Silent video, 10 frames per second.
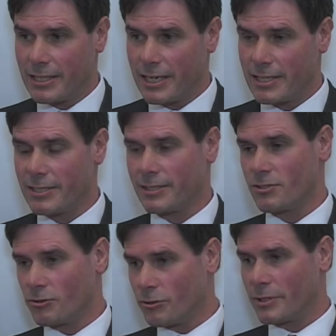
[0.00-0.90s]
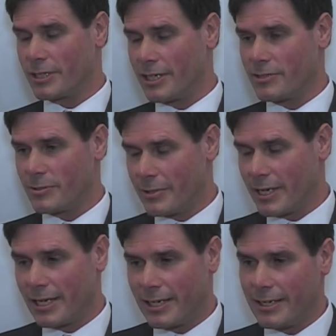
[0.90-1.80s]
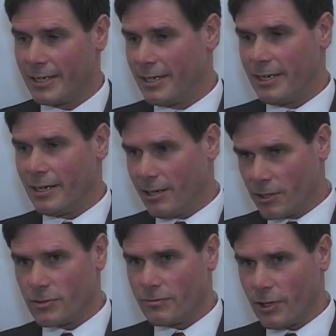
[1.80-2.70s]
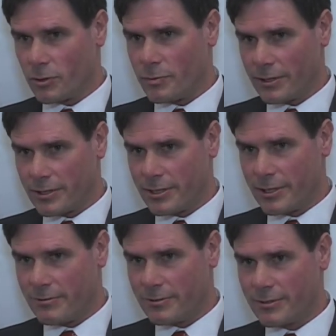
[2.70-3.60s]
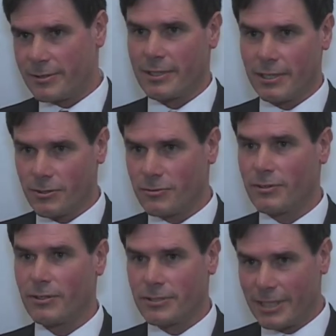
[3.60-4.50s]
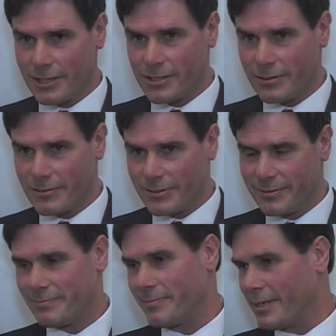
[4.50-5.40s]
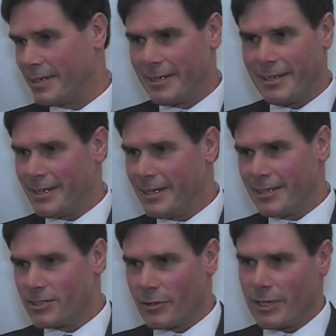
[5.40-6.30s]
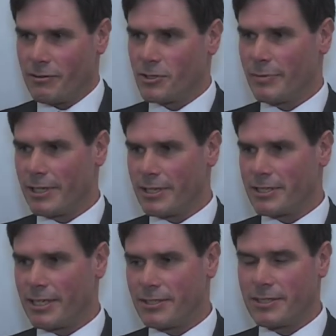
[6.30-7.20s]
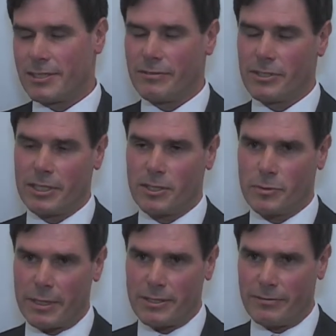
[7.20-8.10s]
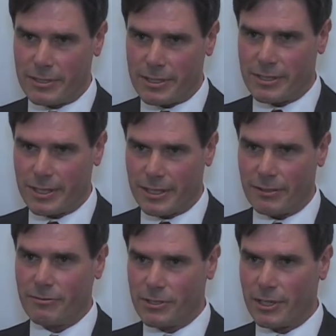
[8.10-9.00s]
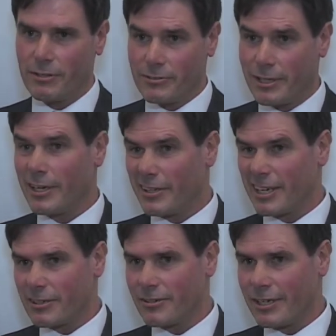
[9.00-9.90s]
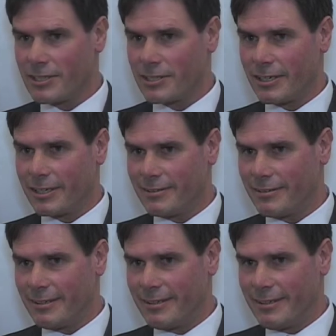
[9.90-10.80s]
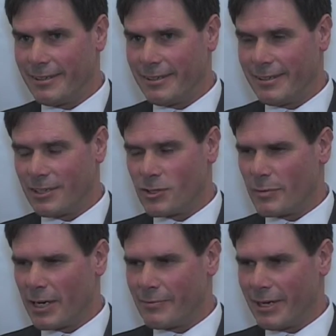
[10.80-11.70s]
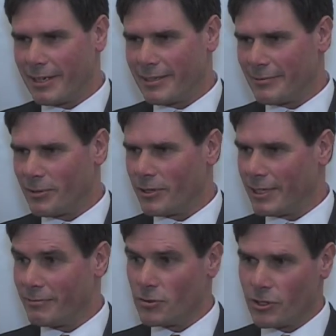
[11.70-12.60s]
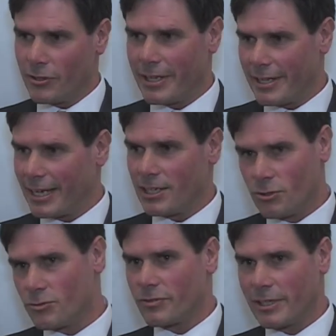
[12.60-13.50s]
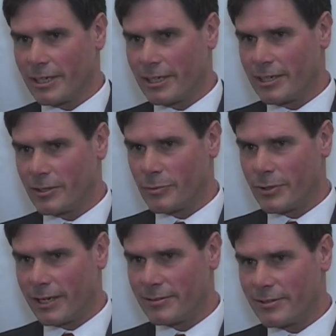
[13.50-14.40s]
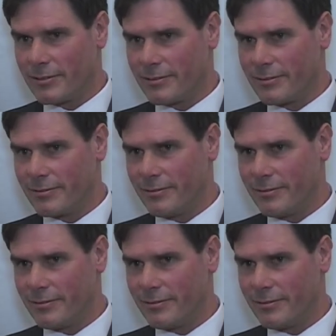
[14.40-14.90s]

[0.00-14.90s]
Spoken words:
testing, there's always going to be a lot of false positives and a lot of false negatives. So inevitably, the sensitivity and specificity results aren't that good, actually. And to my mind, I'm not even sure they're that useful in clinical practice.